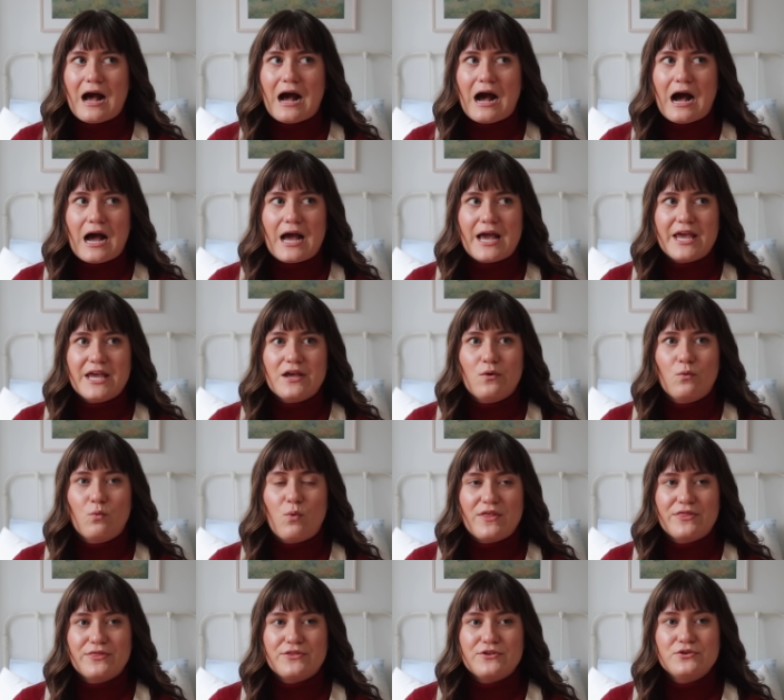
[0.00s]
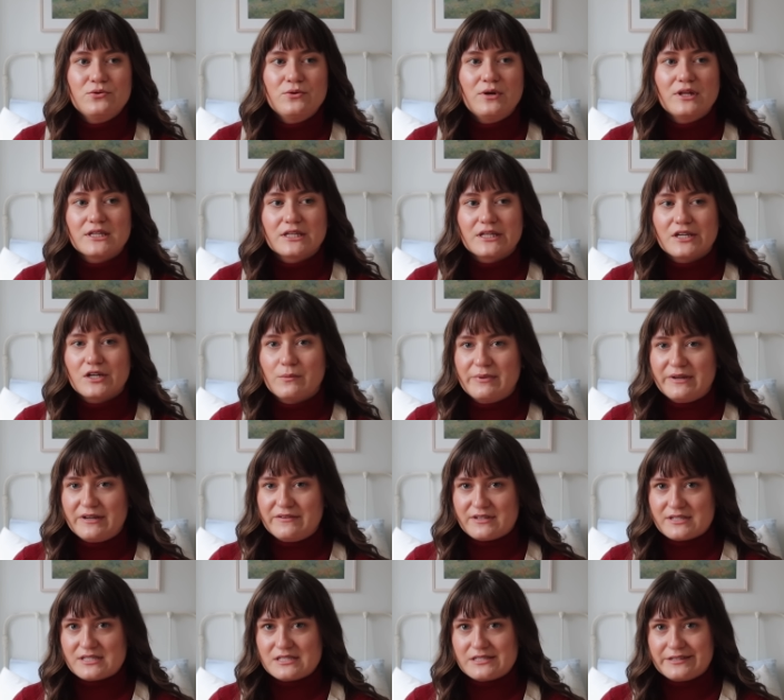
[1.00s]
I went through a little bit
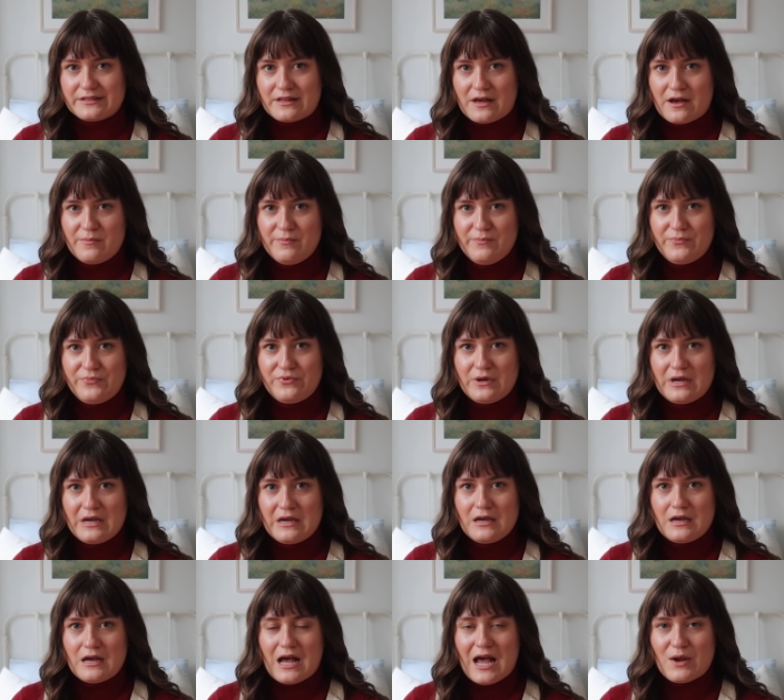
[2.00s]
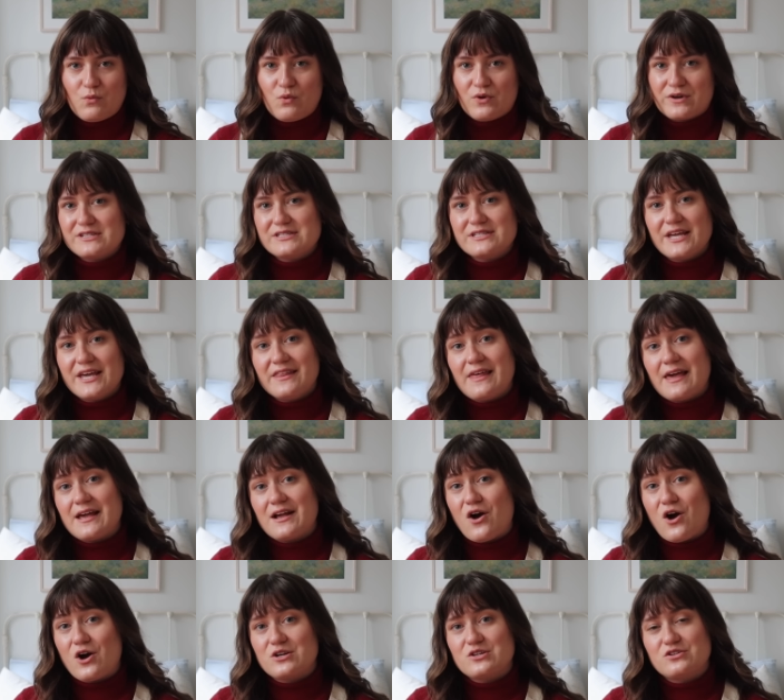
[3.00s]
of a slump. I want to say
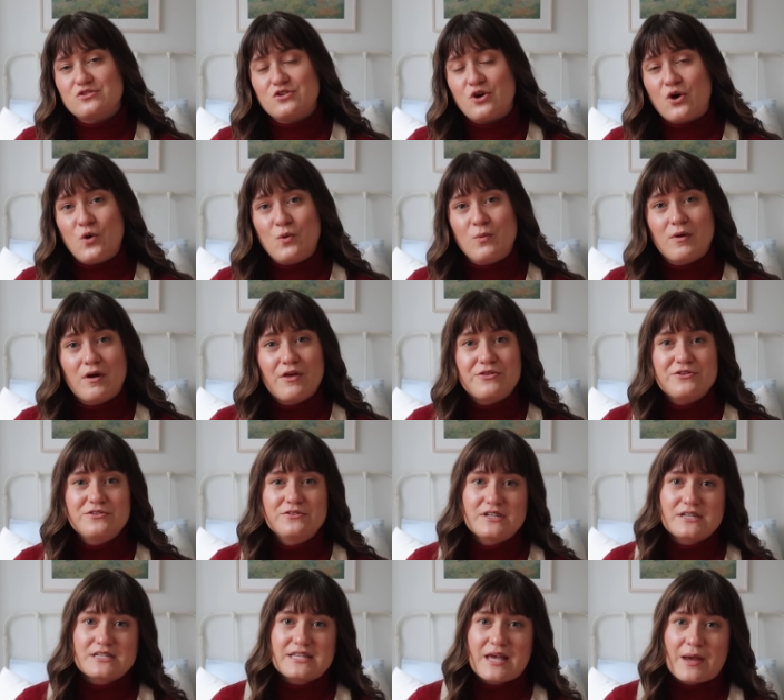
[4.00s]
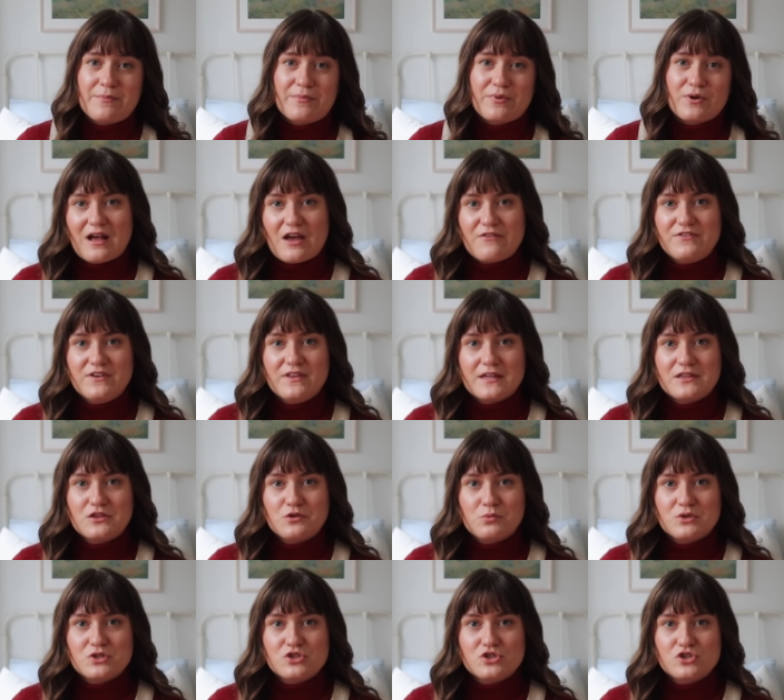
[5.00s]
like October through December. I feel like
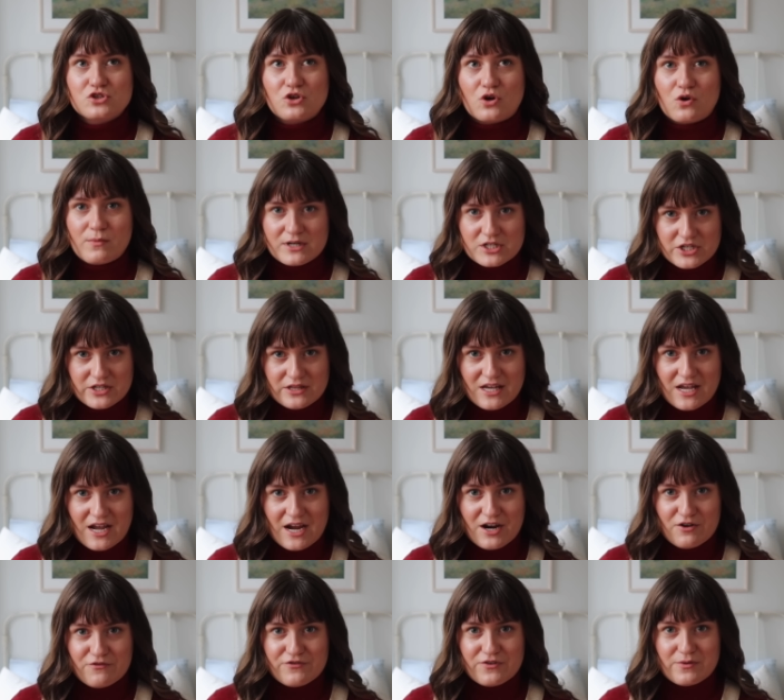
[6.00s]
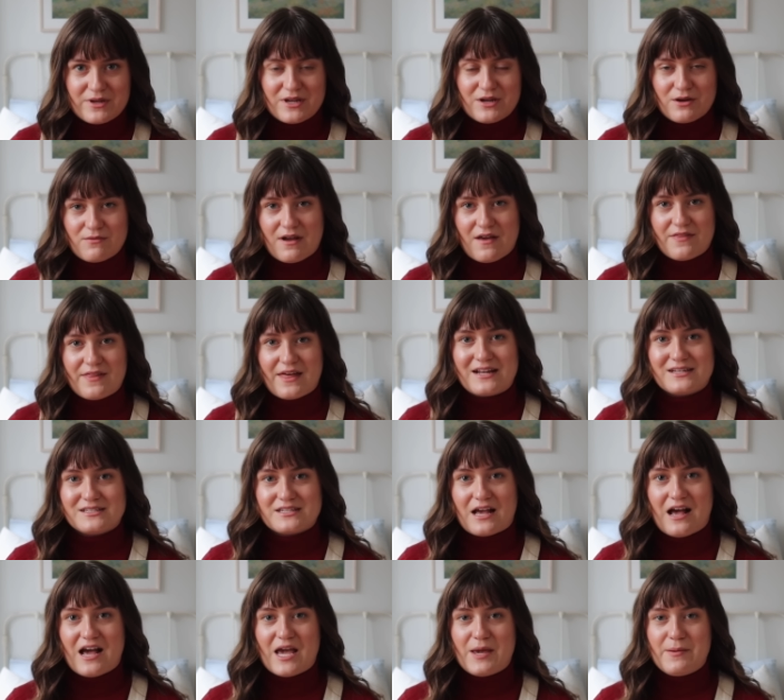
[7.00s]
there was so much in the air for me around that
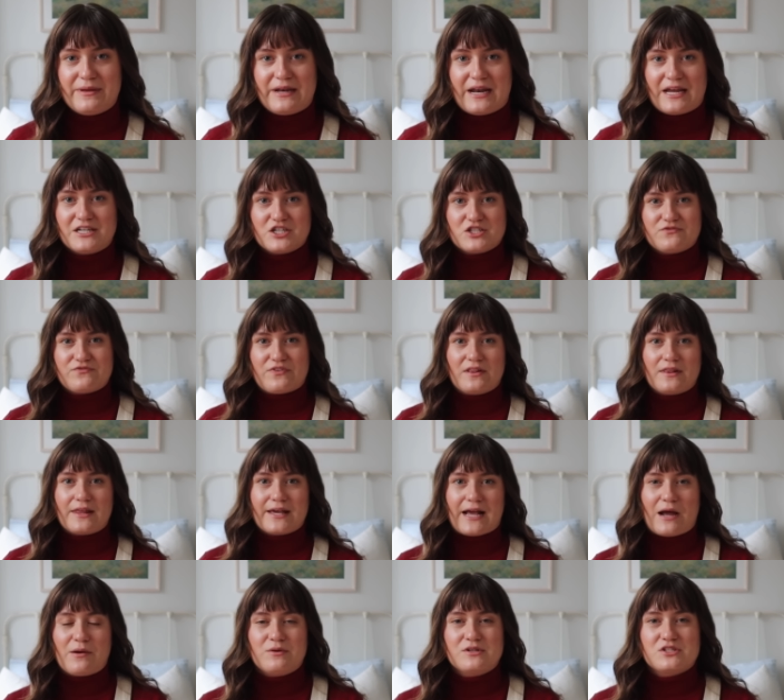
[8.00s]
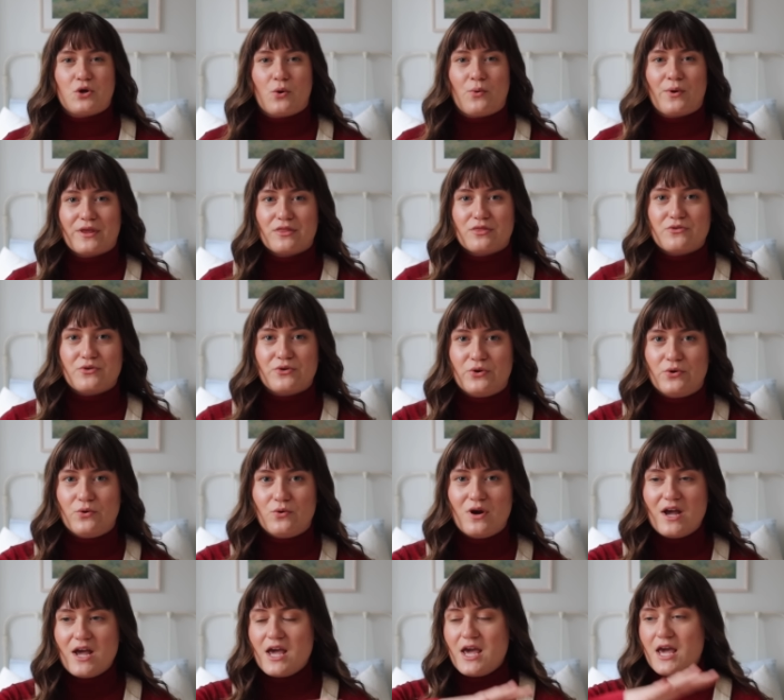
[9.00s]
time and I just felt like I was going
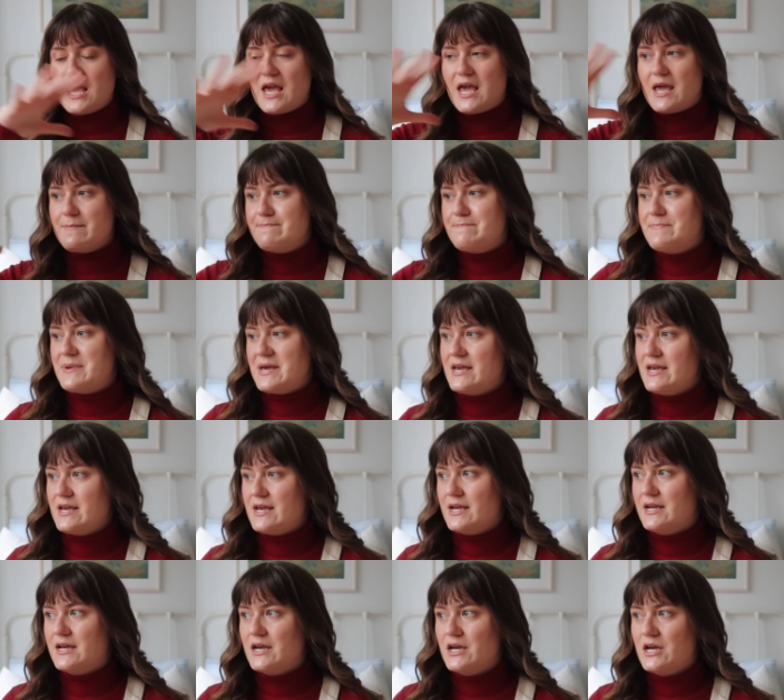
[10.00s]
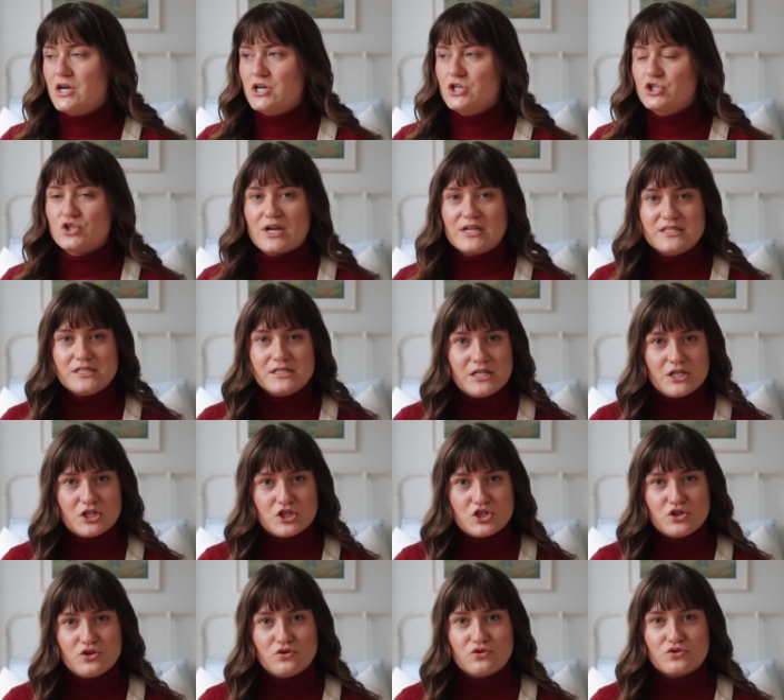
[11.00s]
through a big
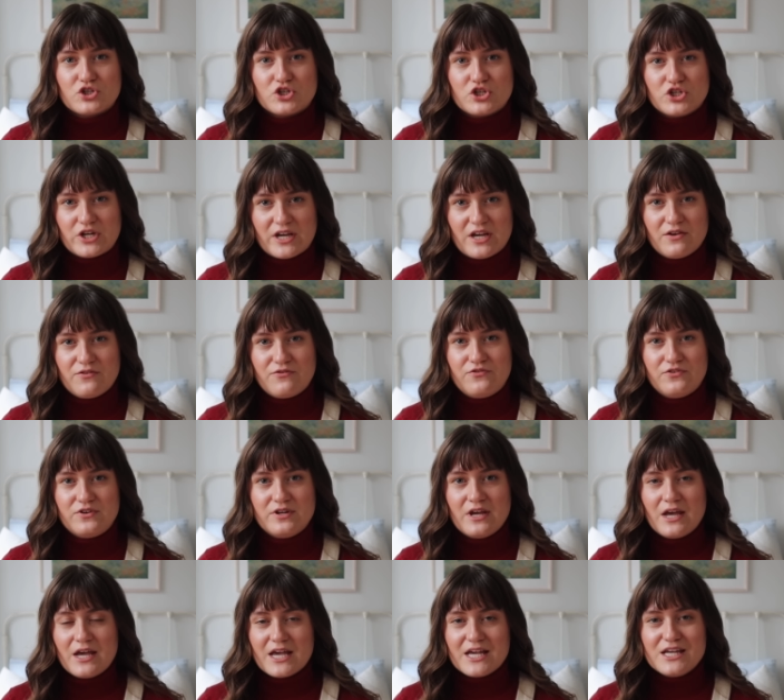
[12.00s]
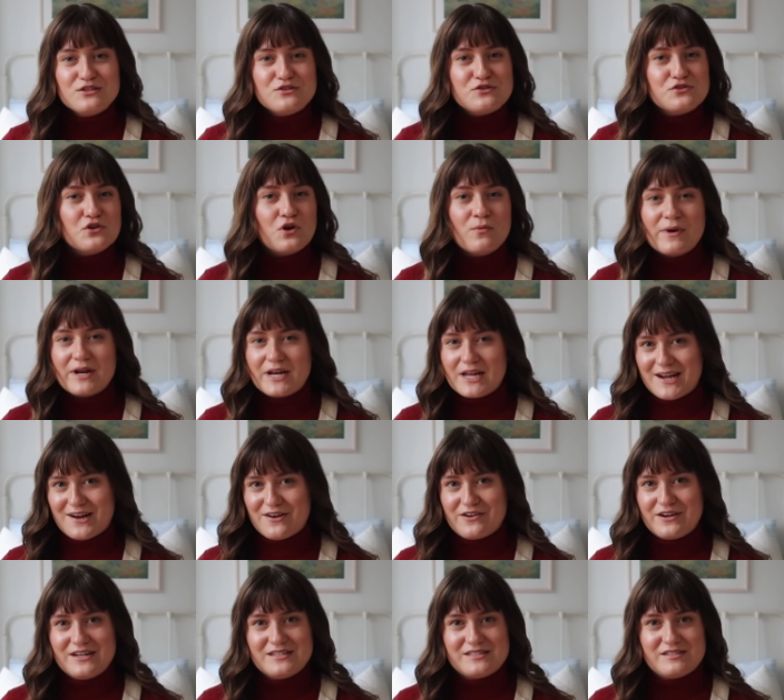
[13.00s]
transitional shift in so many
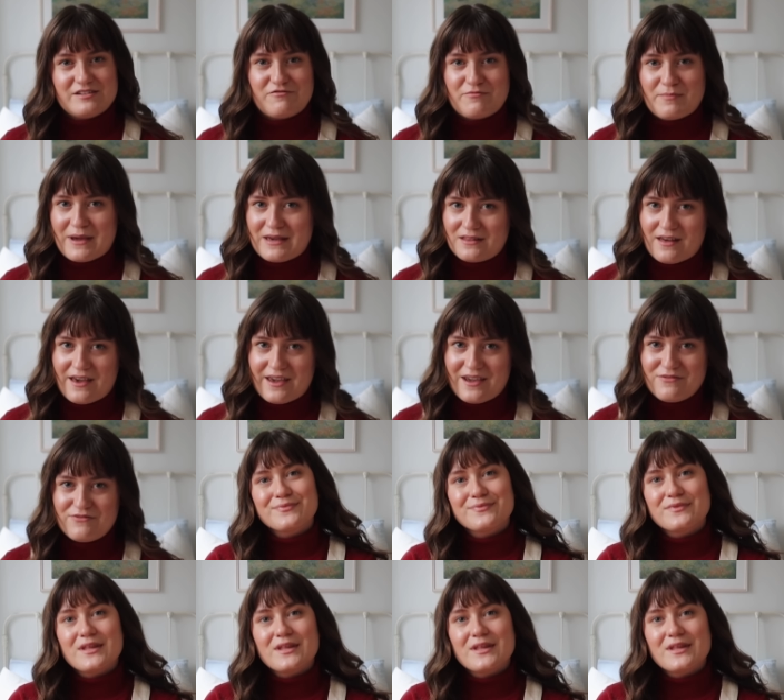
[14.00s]
areas of my life.